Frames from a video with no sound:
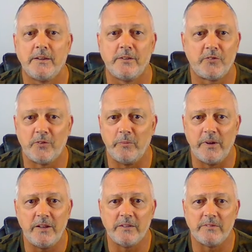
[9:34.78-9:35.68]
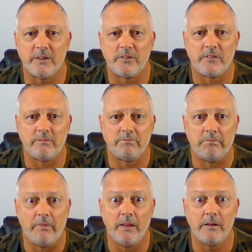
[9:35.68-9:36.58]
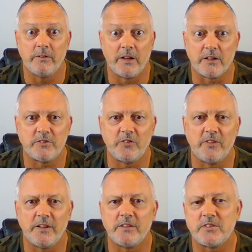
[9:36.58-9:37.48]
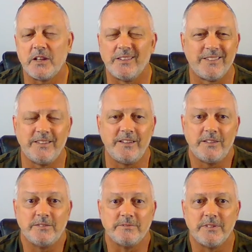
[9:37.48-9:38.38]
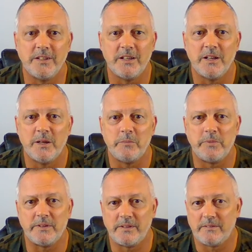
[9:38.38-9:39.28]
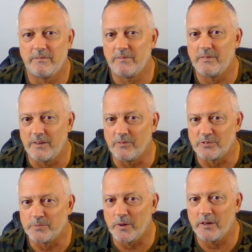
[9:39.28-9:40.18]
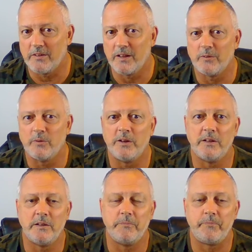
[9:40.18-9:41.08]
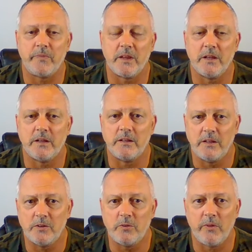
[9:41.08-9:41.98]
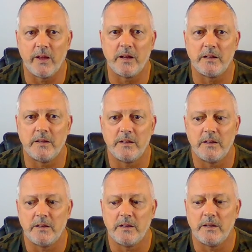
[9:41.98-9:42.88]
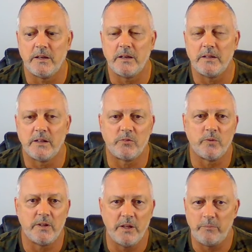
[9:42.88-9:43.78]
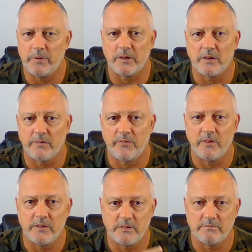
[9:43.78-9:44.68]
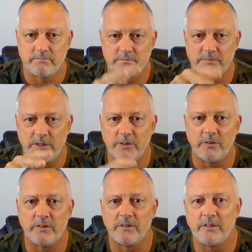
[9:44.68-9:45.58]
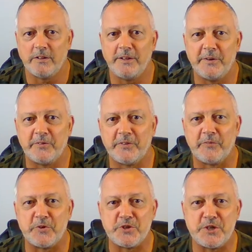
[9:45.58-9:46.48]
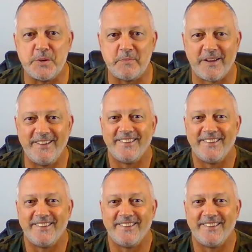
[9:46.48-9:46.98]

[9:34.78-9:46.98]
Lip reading: there's so many of us. They don't actually stand a chance, and they don't. But they're smart that way, and they know that. And that's why they pick off the, you know, the leaders of the sheep.